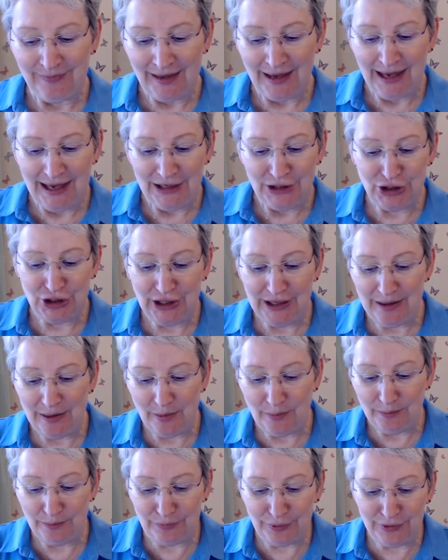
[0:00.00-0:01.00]
she
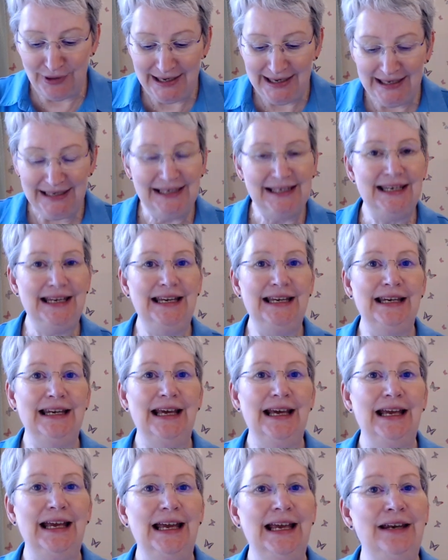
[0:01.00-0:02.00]
brings
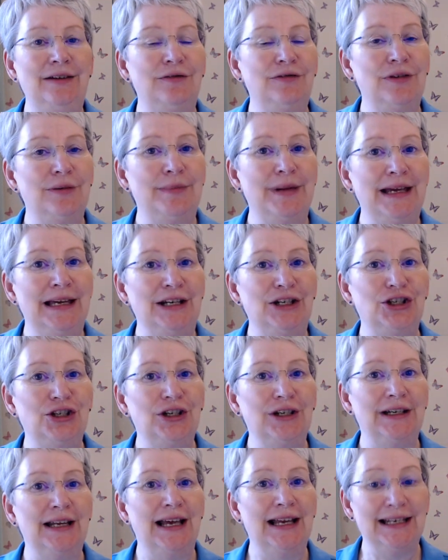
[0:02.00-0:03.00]
in
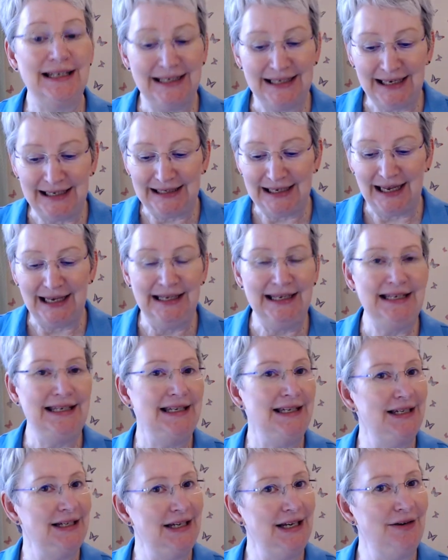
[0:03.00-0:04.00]
information and says,
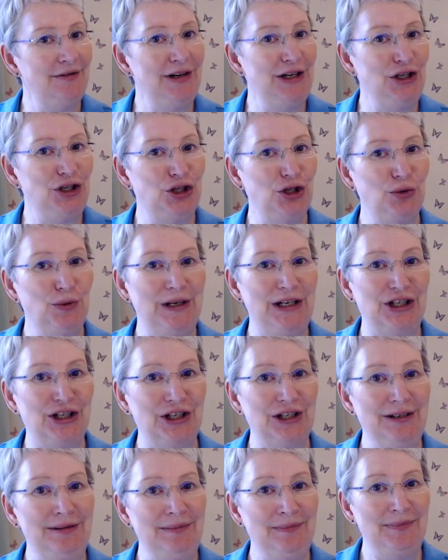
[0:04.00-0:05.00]
listen to your
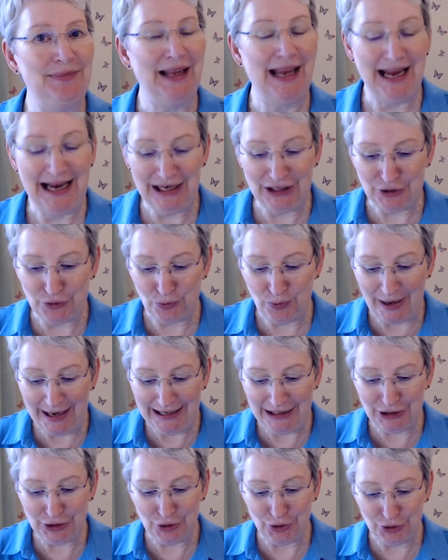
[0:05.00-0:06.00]
intuition, it's
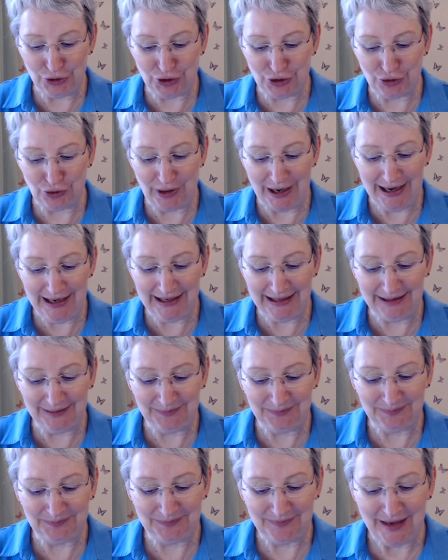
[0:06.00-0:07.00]
right on track.
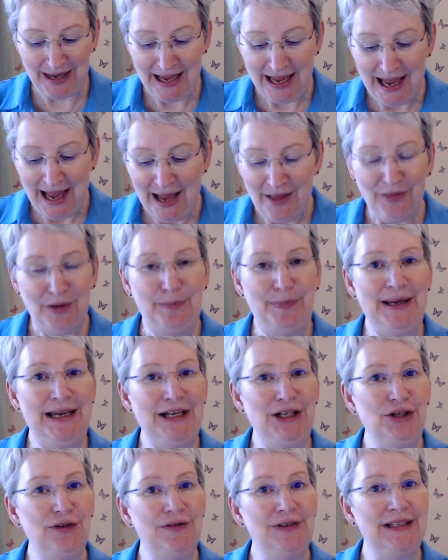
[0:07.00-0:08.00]
The
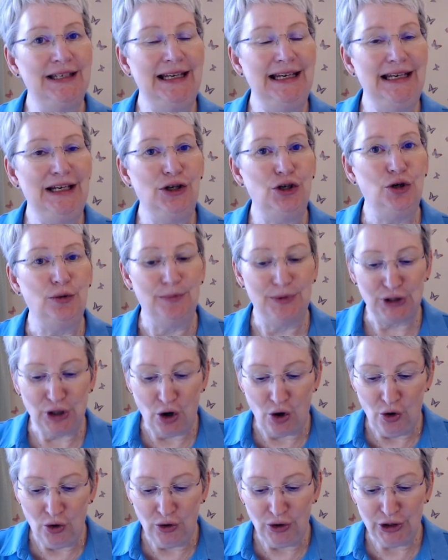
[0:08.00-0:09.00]
Page of Teacups
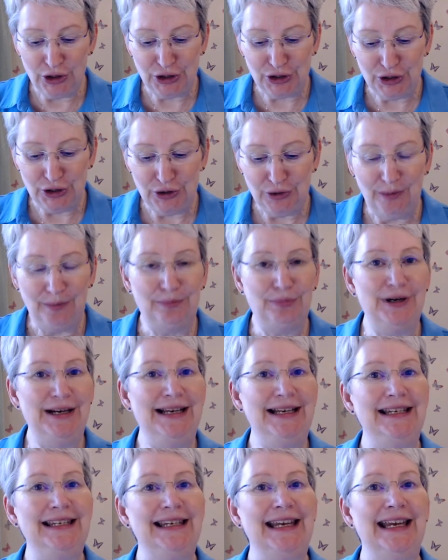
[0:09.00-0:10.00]
also
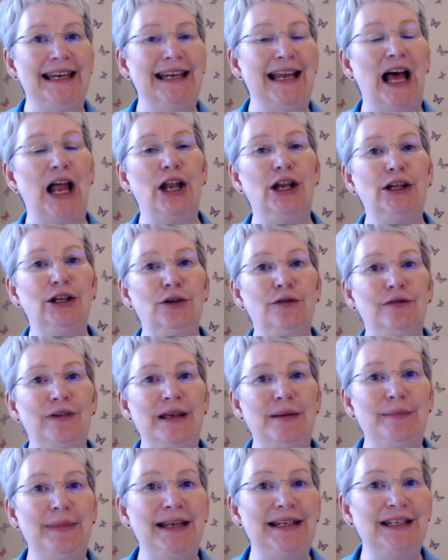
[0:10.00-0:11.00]
brings in lovely
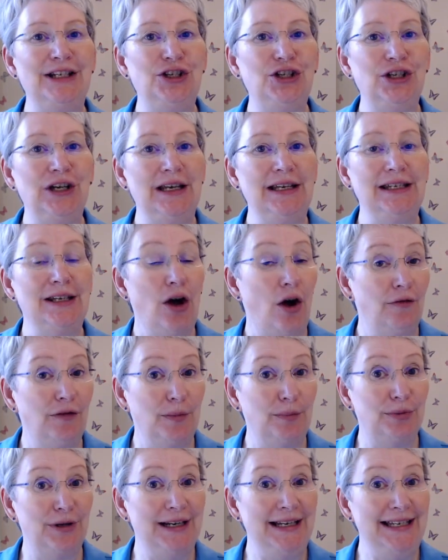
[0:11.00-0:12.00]
messages of
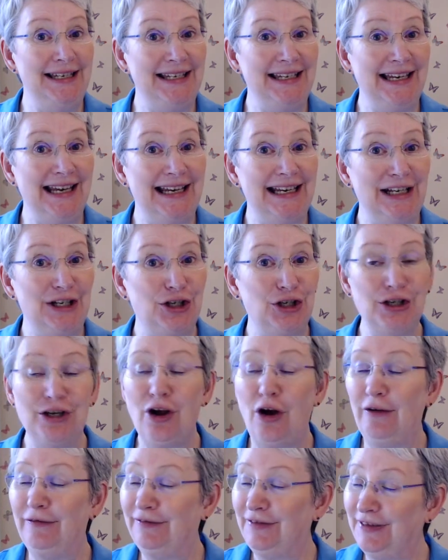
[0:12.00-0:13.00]
appreciation,
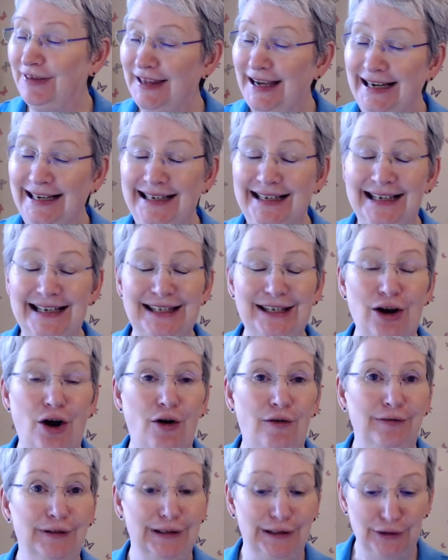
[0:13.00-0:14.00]
of thanks,
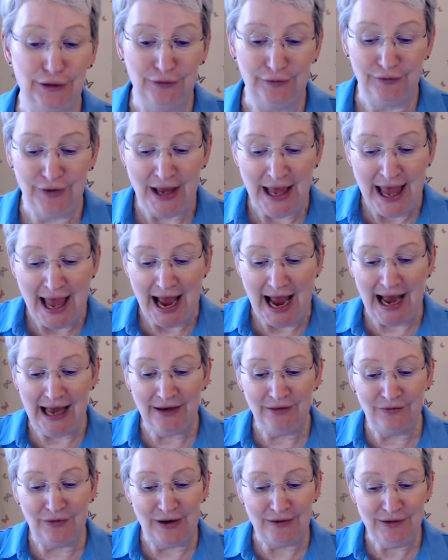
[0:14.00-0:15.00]
of love,
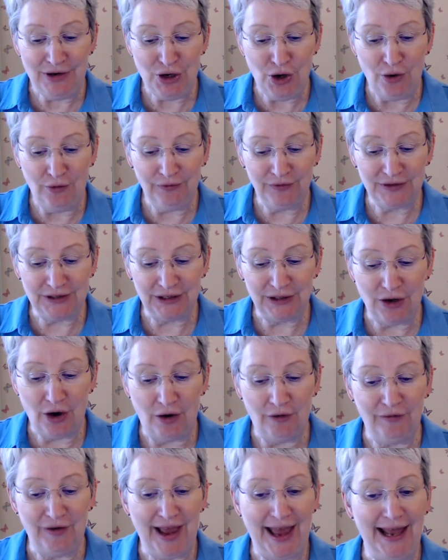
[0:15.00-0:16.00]
and very often
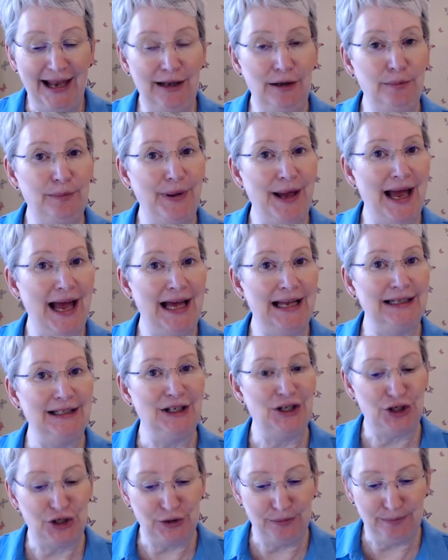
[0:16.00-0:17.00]
of help and
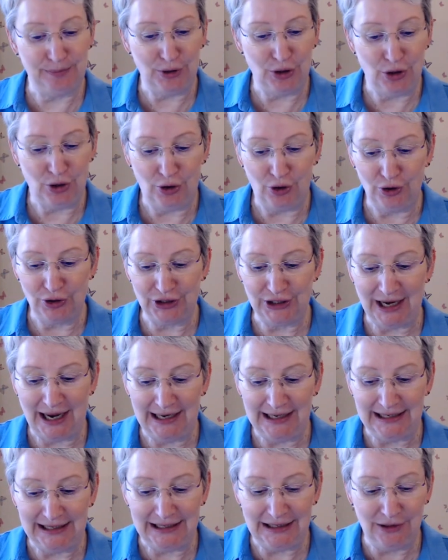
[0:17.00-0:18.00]
support. And
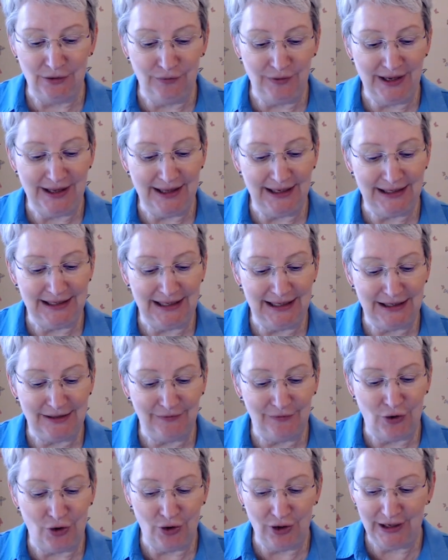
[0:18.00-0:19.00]
it's lovely that it's
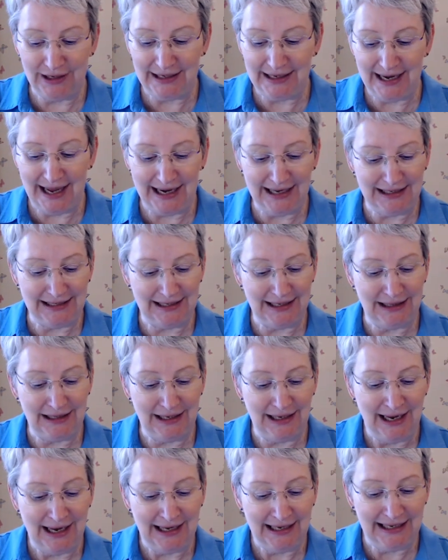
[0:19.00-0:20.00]
fallen next to
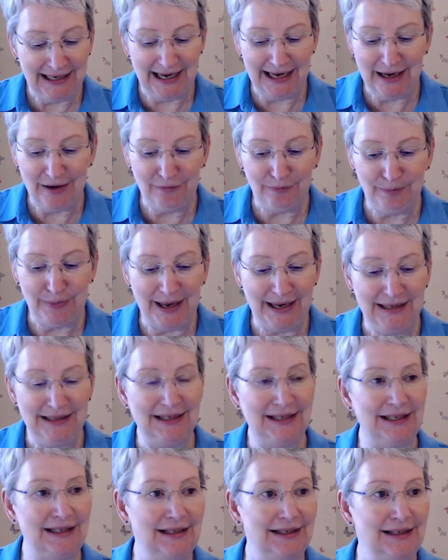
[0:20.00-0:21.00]
the King of
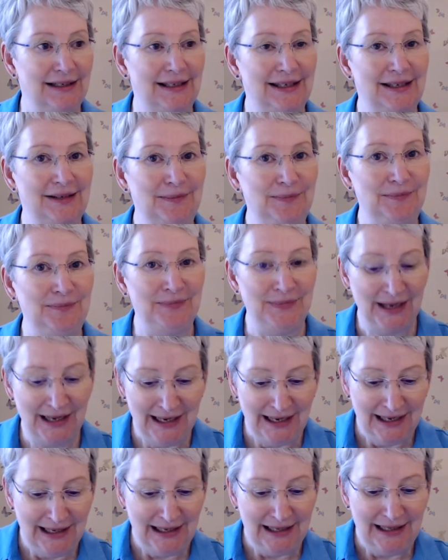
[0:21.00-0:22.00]
Pentacles.
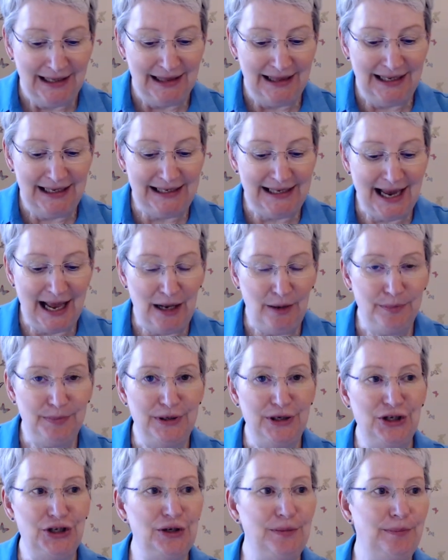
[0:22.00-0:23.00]
This help
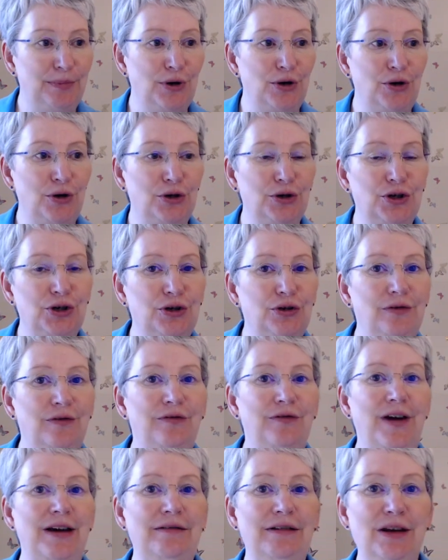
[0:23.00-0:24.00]
and support could
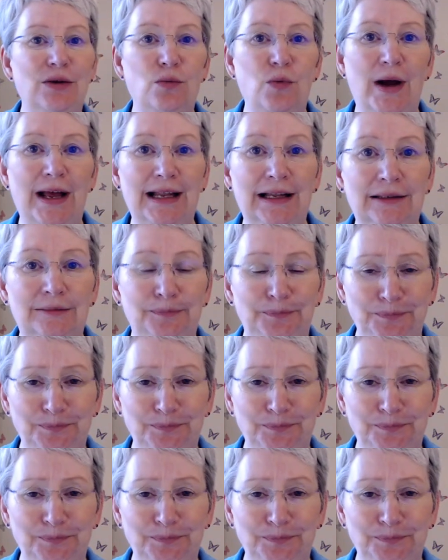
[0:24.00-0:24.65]
very well